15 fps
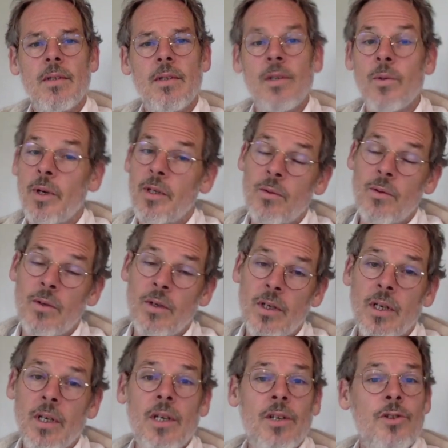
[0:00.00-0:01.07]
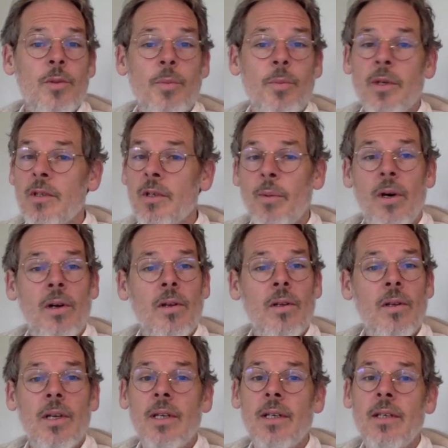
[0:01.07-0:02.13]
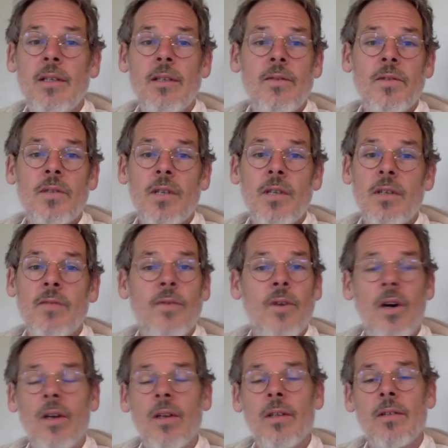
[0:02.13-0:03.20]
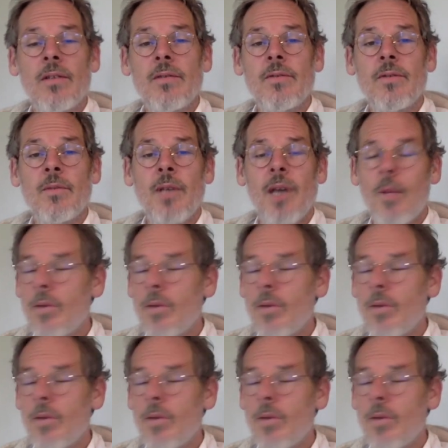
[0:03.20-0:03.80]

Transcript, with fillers: On the way to work, she picked up all the leaves that had fallen from the